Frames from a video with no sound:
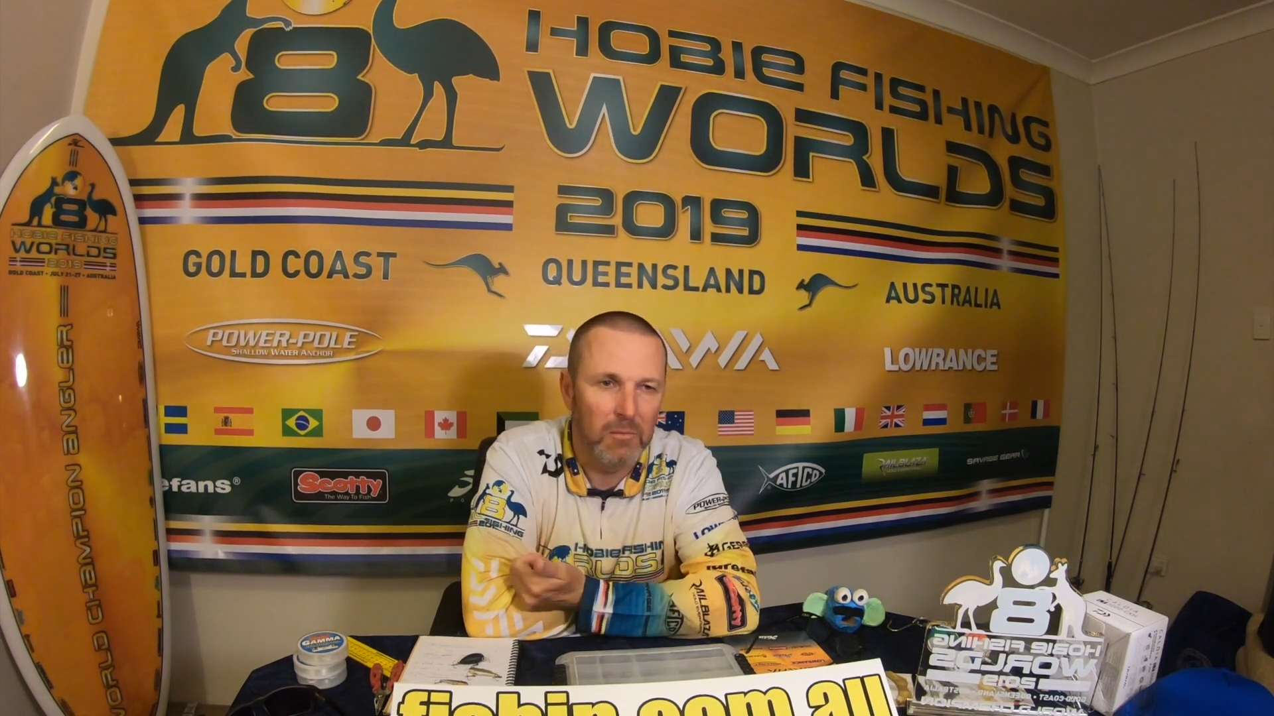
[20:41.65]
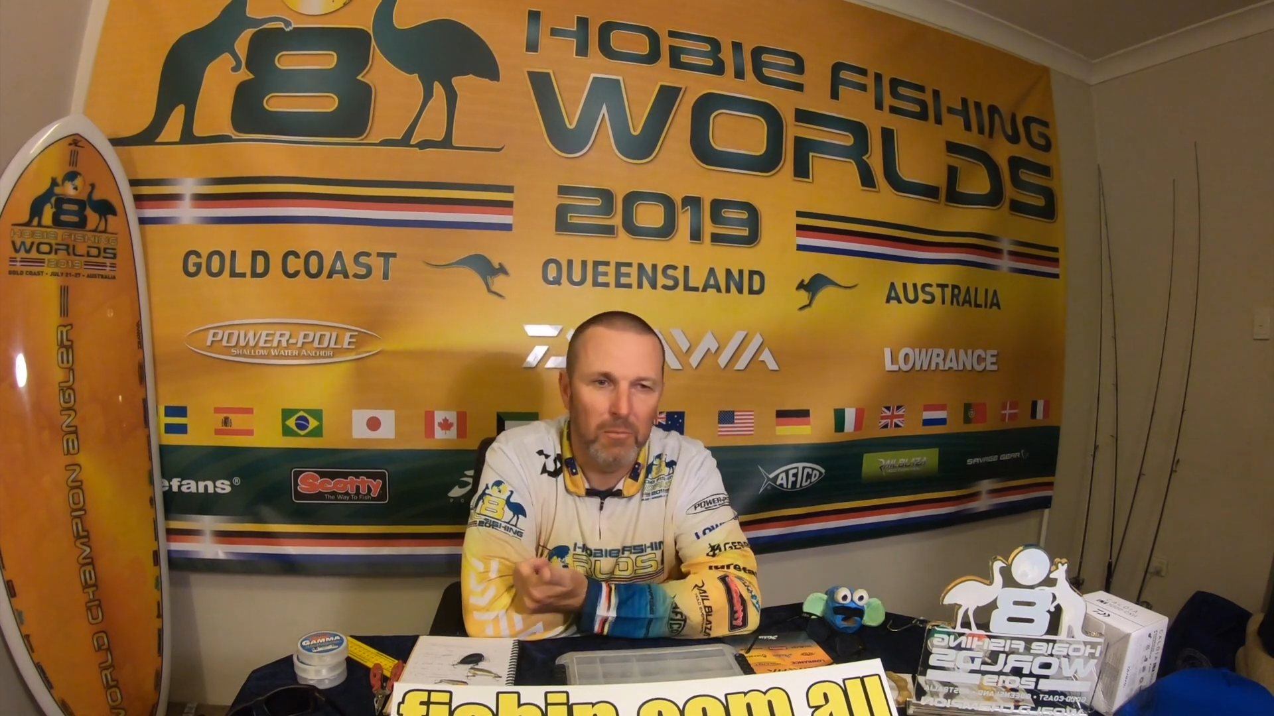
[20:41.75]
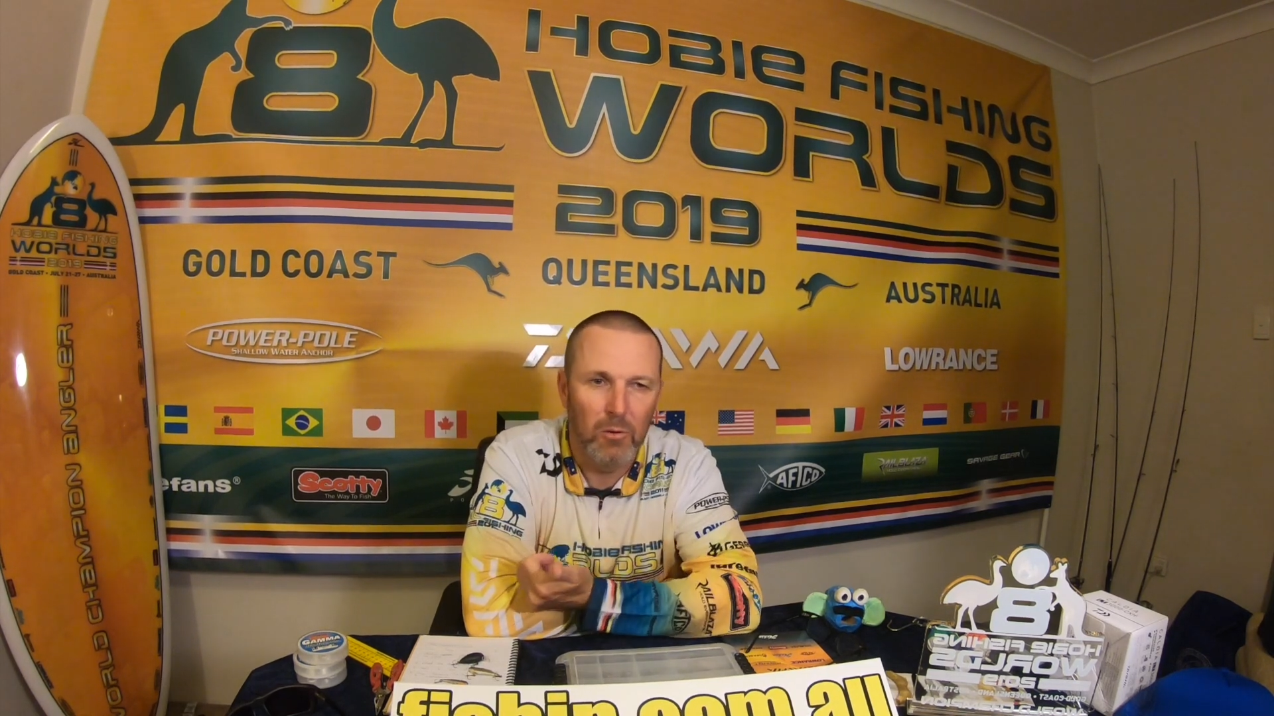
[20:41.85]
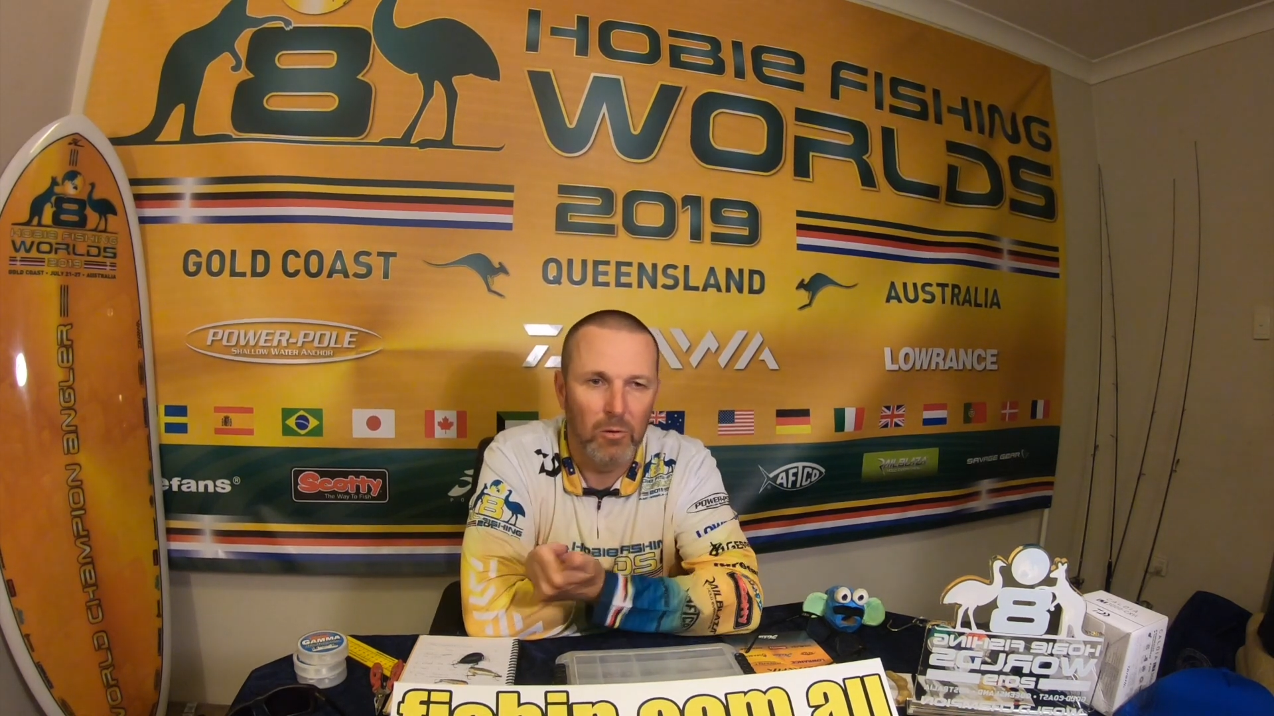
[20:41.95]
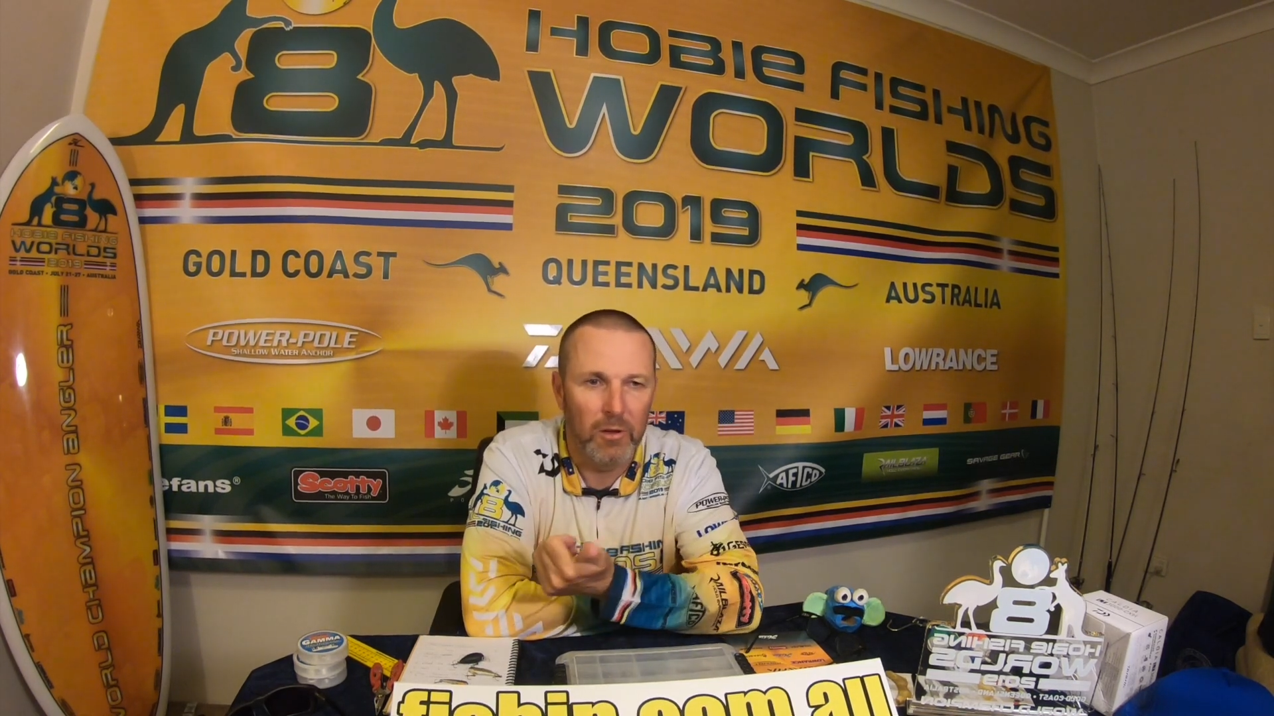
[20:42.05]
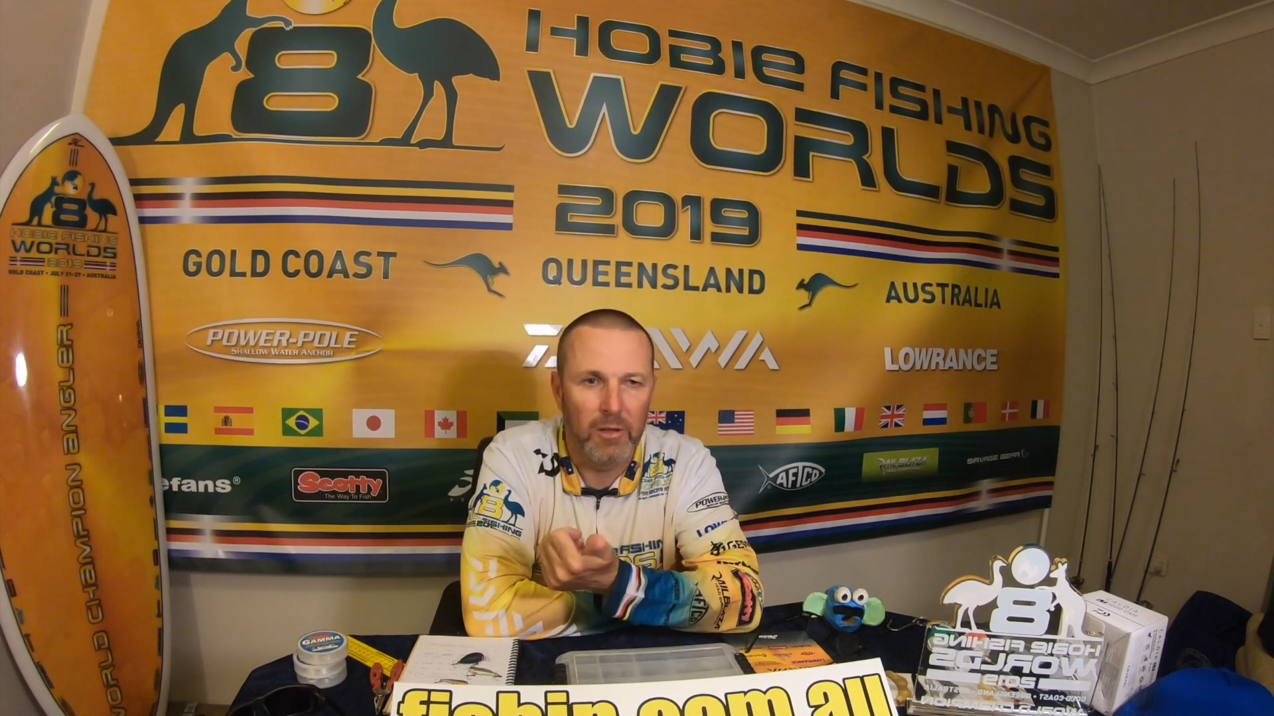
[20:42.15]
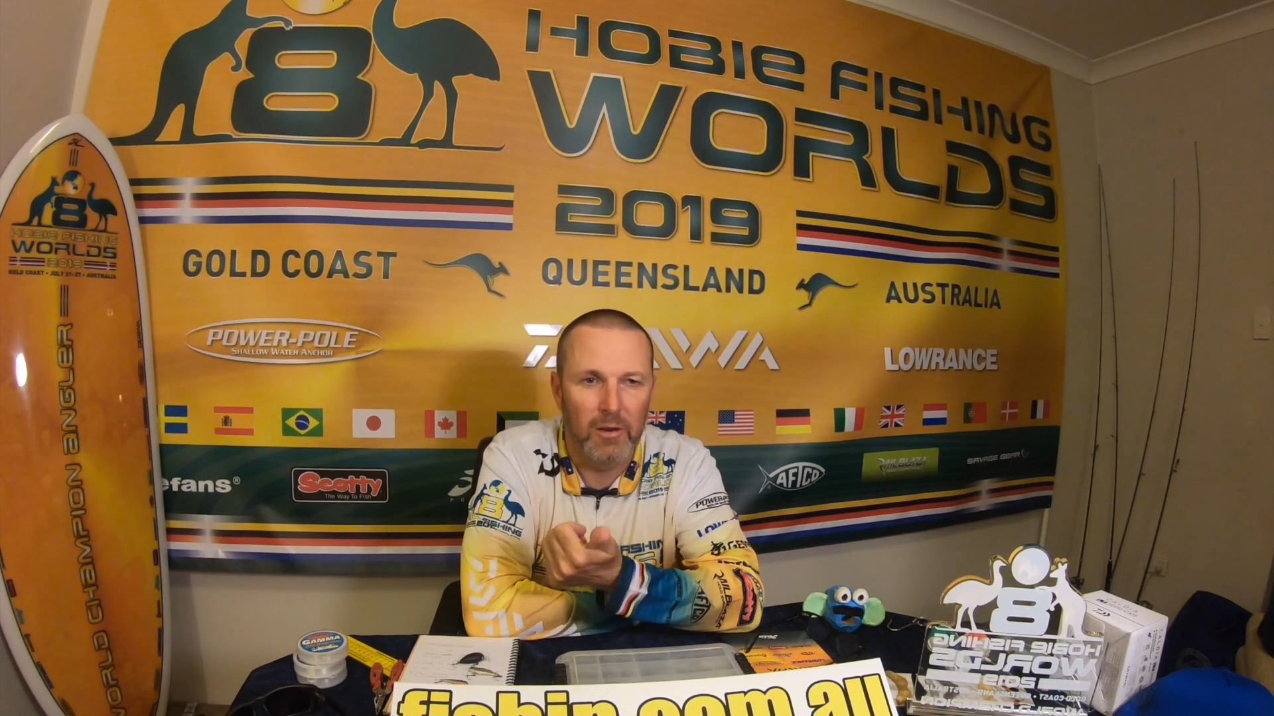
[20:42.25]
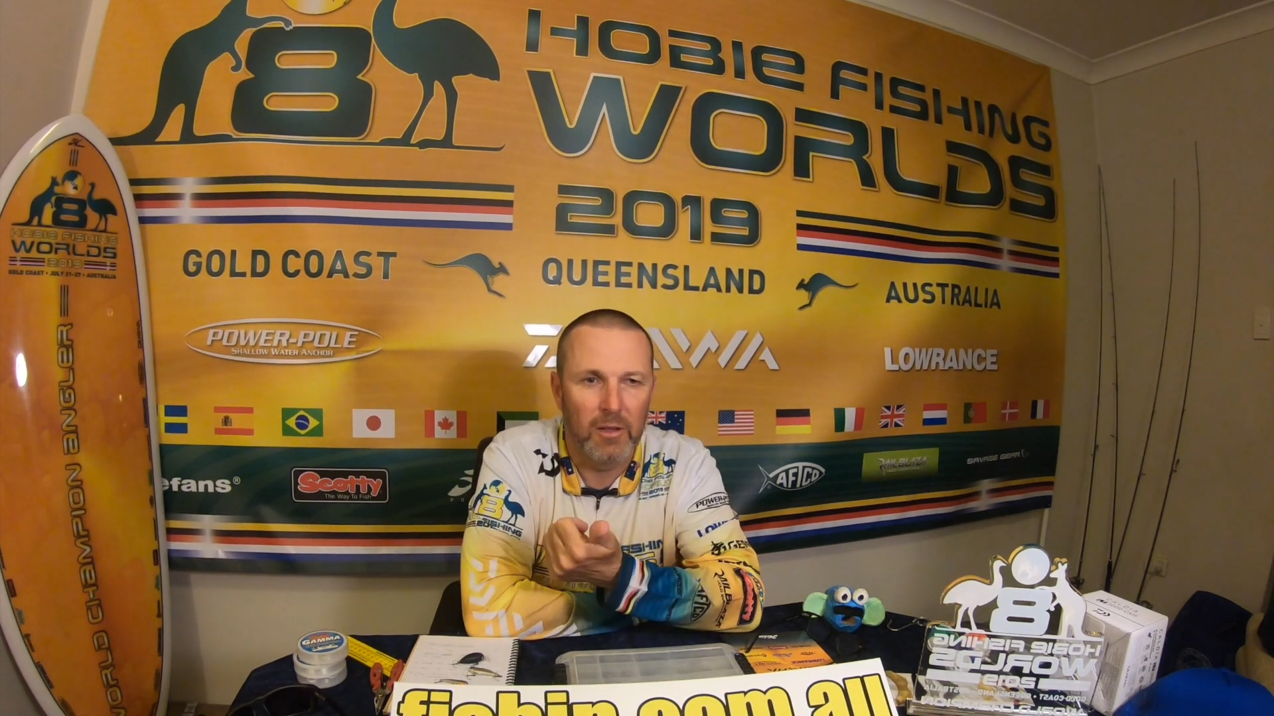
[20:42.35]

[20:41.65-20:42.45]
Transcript: Morgan